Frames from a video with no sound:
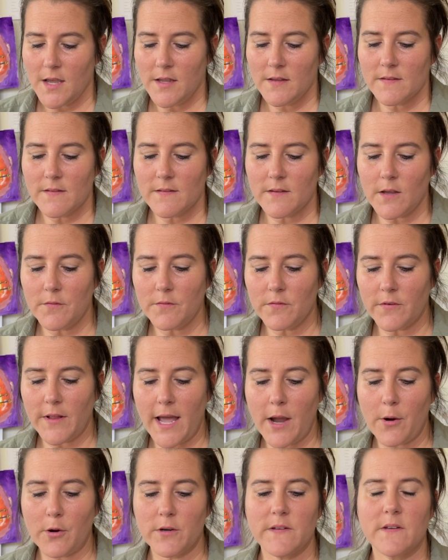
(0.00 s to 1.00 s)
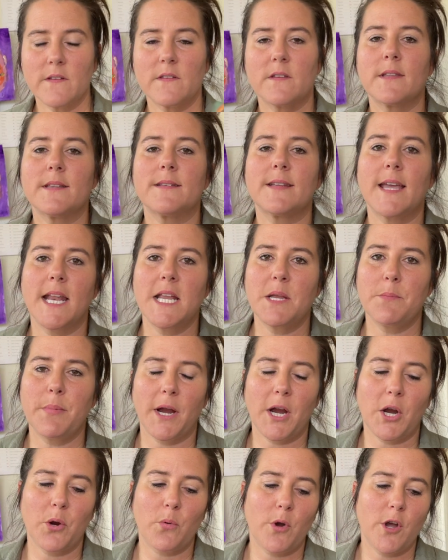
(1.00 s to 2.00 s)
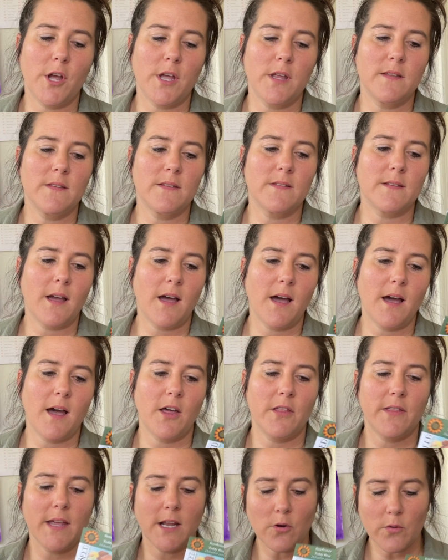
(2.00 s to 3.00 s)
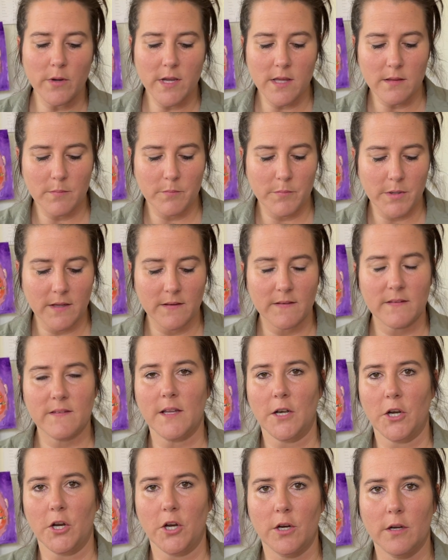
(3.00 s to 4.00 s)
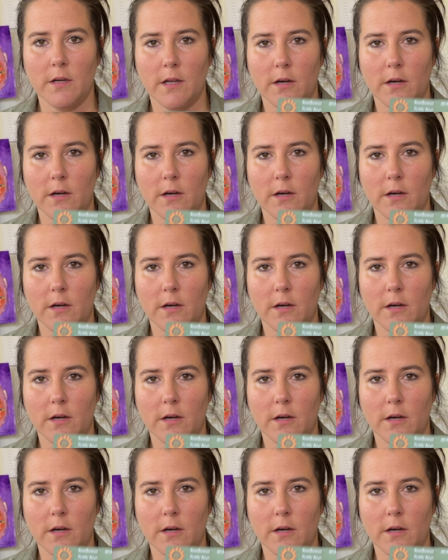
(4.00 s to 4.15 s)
Sunflowers, these are the teddy bear ones. They don't get the big center.